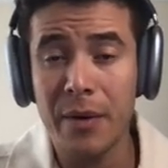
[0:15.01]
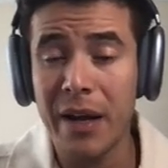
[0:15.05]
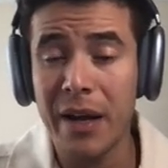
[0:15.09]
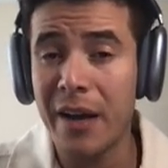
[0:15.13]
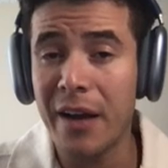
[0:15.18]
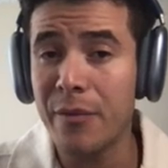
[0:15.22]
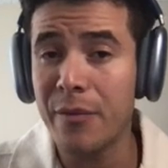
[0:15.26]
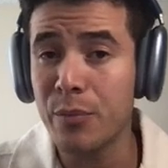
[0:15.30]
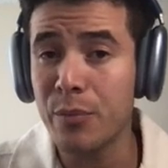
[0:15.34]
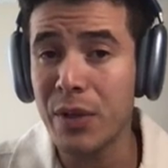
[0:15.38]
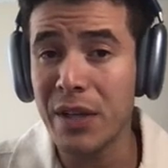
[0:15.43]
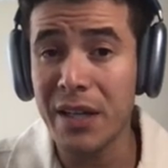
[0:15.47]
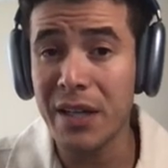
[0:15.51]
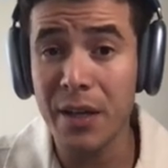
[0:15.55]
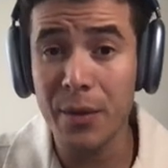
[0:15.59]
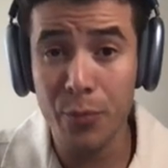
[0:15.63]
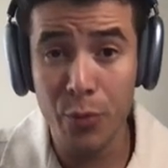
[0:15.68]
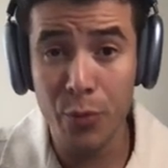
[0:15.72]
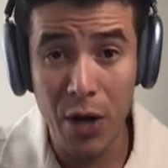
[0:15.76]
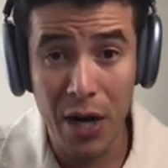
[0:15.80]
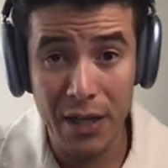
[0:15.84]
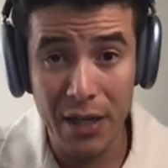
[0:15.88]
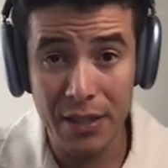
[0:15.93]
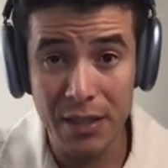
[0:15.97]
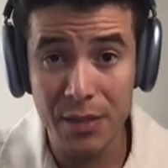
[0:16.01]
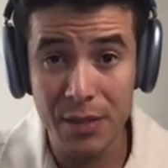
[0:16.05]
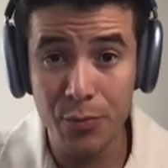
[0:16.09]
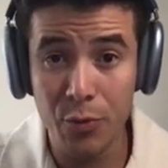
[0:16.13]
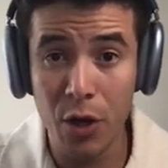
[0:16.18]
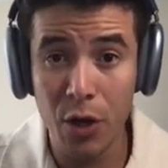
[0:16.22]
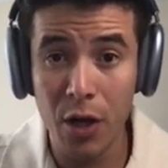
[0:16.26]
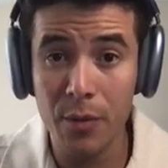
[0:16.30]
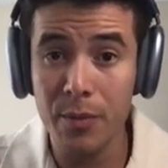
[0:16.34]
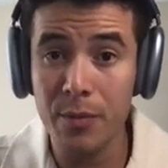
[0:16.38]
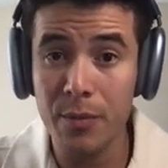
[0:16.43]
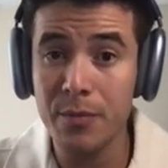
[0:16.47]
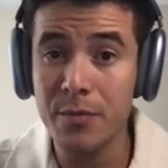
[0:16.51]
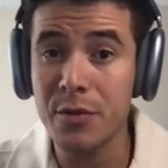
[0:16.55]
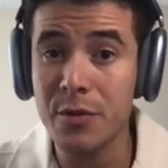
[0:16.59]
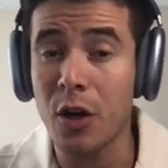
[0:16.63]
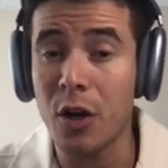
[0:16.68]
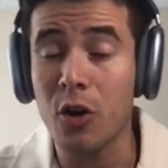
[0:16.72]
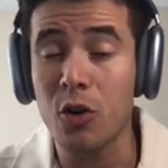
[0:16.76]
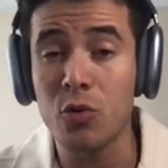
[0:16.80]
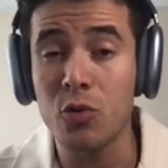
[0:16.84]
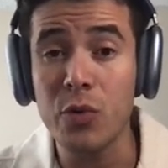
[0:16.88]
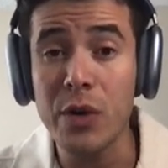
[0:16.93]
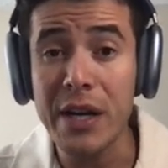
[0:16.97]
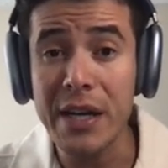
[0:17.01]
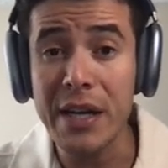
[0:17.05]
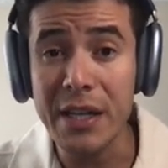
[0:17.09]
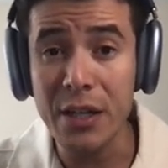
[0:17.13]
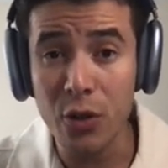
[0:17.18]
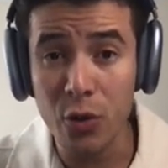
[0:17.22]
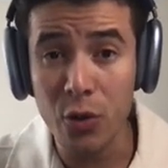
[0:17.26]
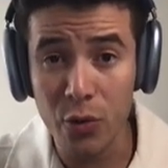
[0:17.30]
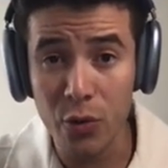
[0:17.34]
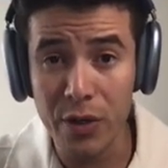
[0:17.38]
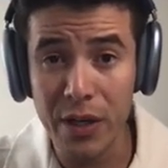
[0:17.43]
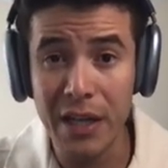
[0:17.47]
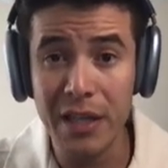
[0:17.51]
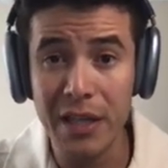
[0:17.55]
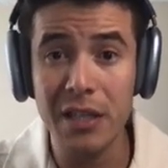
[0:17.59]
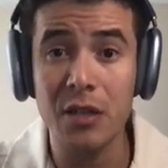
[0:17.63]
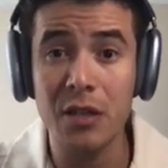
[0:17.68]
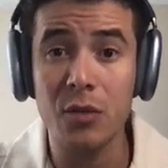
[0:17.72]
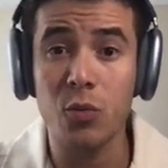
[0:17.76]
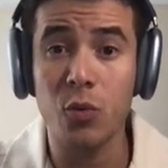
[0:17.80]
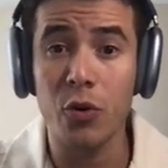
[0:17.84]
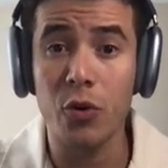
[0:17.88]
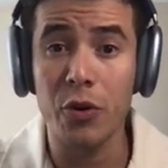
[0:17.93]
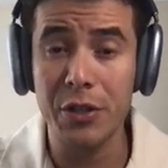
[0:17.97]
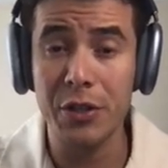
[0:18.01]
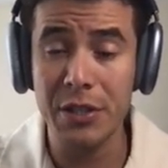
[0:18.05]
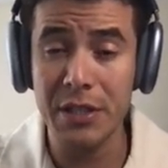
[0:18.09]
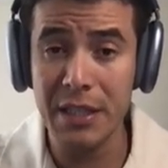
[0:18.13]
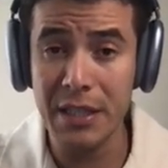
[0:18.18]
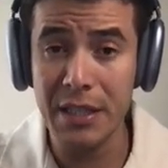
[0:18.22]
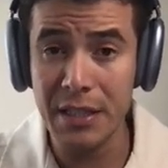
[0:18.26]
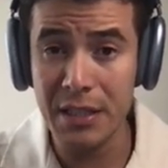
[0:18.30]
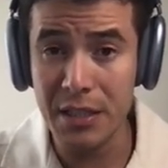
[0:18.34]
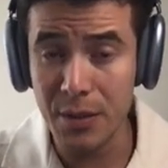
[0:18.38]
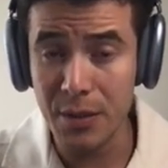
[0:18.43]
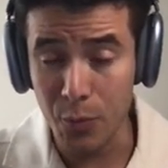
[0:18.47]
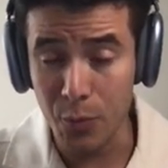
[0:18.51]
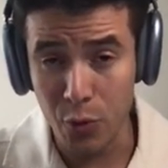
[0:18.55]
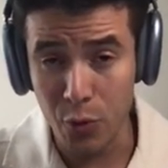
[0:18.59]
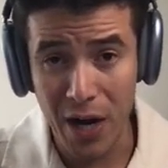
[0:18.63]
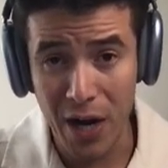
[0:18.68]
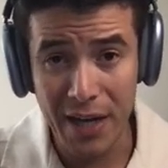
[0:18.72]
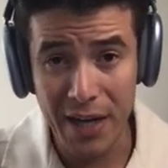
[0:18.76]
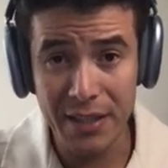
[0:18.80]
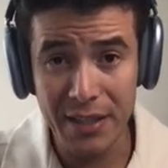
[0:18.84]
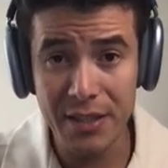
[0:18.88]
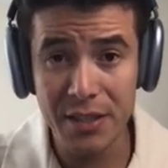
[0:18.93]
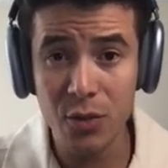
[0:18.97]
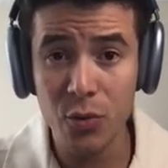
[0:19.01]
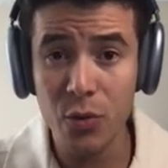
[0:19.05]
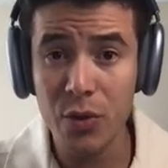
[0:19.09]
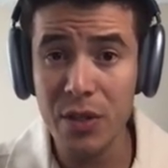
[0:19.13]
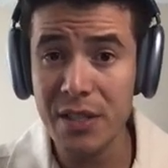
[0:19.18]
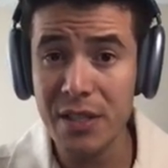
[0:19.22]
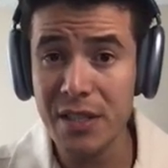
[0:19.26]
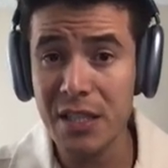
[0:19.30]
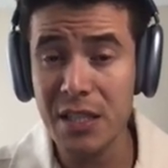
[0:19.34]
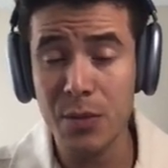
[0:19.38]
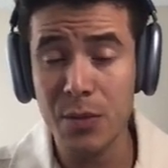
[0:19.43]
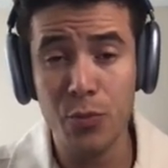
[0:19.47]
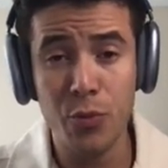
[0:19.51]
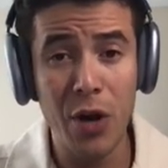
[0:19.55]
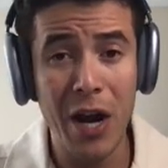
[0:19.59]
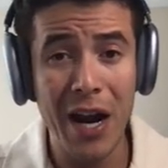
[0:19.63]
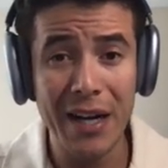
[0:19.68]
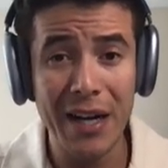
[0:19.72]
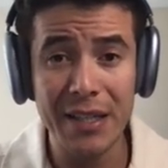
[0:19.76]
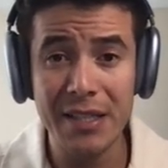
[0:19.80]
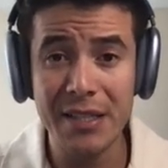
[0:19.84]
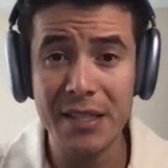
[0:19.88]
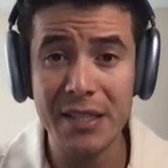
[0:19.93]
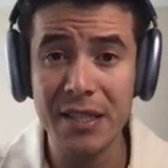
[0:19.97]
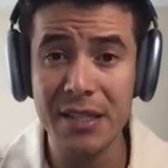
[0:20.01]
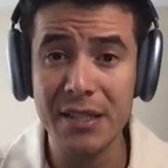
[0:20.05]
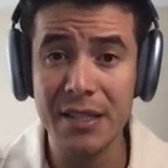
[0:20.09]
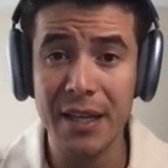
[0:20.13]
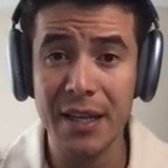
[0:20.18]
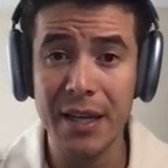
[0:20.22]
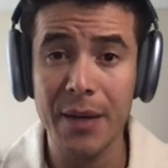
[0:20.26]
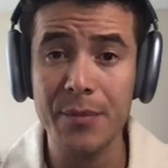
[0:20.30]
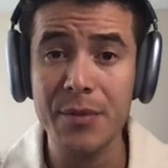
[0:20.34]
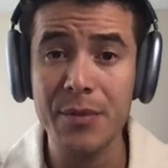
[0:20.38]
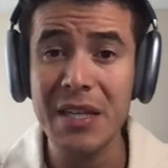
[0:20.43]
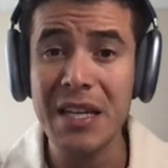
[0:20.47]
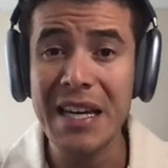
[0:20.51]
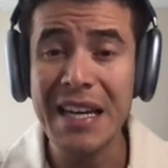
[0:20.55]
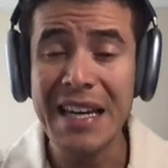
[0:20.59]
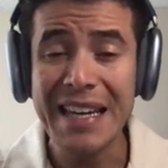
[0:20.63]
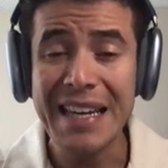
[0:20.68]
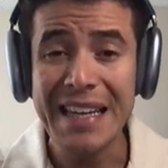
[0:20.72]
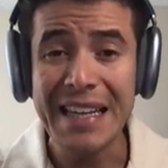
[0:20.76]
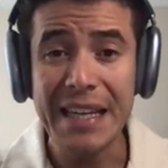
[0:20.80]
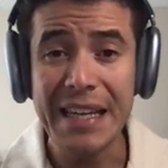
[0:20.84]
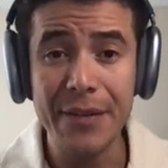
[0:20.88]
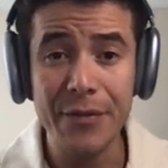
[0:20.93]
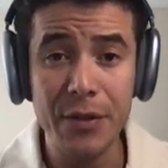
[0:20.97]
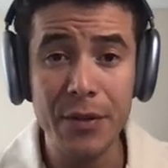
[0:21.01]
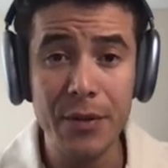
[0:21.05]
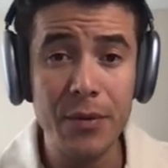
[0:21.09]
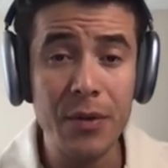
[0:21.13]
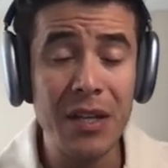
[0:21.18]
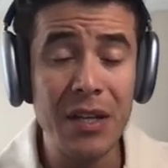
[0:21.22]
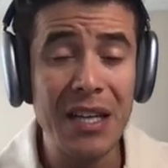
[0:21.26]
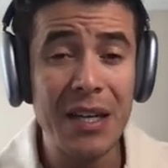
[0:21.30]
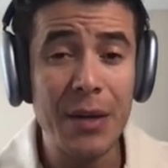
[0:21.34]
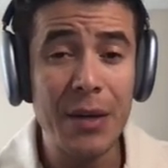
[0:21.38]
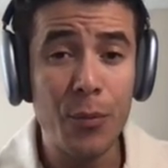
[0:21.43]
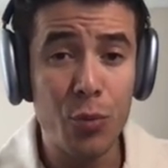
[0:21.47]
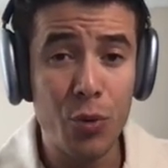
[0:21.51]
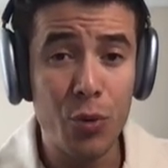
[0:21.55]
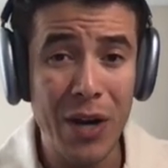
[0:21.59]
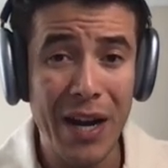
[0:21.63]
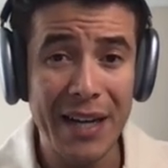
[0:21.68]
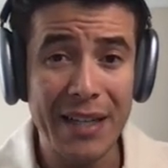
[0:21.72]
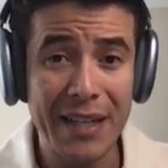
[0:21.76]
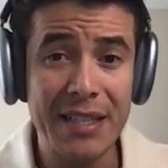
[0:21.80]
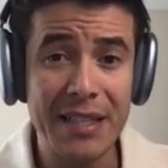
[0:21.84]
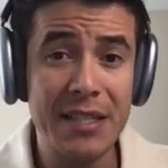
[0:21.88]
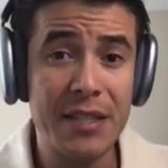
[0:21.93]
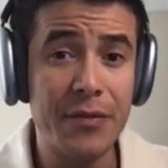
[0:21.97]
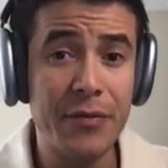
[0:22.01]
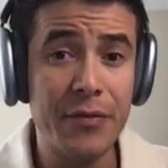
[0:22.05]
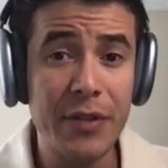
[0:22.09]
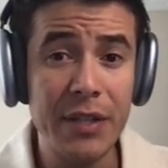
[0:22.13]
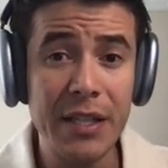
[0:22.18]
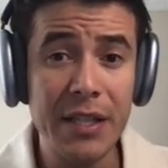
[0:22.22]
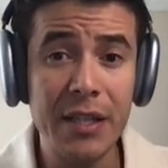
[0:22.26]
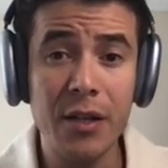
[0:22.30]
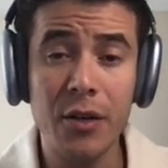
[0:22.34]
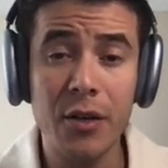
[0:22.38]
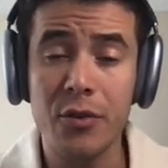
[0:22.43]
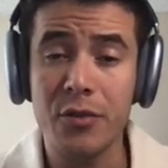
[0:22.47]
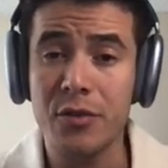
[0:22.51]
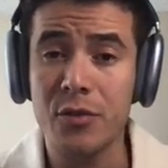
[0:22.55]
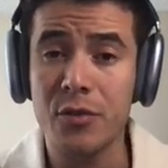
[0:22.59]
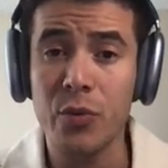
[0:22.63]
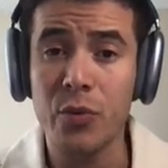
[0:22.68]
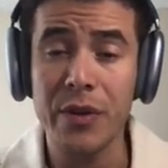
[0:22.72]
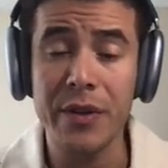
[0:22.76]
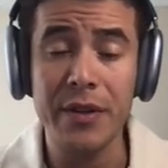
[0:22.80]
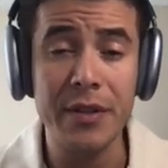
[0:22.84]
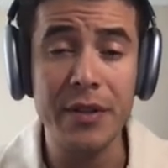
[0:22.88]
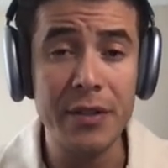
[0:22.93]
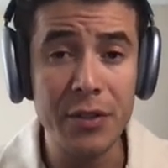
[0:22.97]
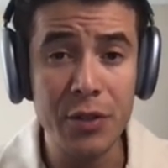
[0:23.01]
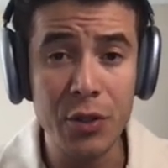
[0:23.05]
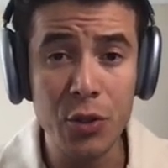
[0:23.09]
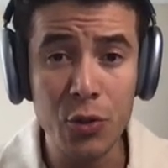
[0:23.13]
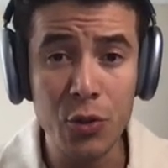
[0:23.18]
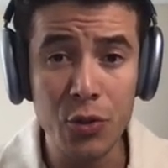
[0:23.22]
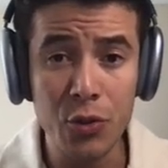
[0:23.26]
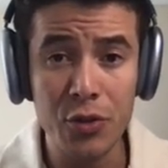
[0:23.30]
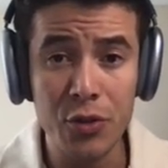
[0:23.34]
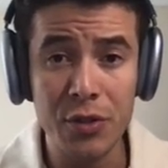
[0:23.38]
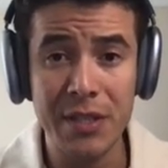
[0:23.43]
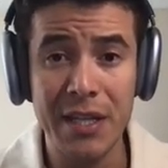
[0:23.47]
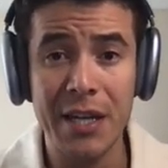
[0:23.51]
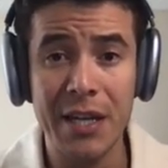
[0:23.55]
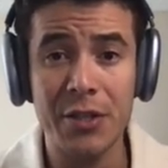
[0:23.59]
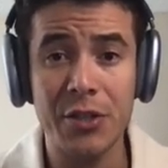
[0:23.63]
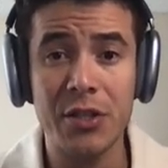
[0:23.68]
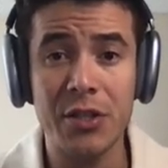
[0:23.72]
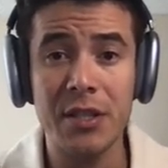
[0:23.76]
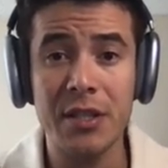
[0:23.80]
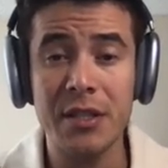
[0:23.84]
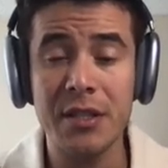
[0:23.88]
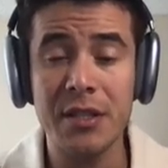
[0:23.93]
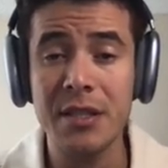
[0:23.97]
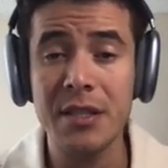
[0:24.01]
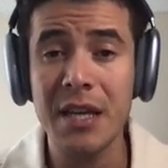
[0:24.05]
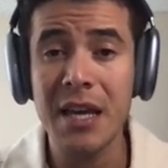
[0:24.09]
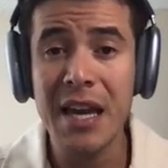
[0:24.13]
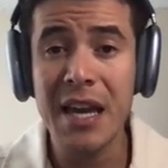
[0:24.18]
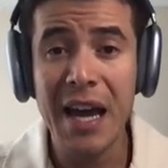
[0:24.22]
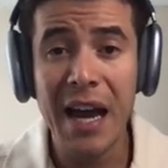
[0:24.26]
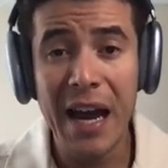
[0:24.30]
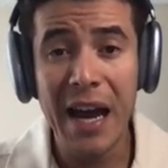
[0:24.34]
I have plenty of practice problems already created, worksheets, practice quizzes, practice exams, even practice videos with tutor sessions.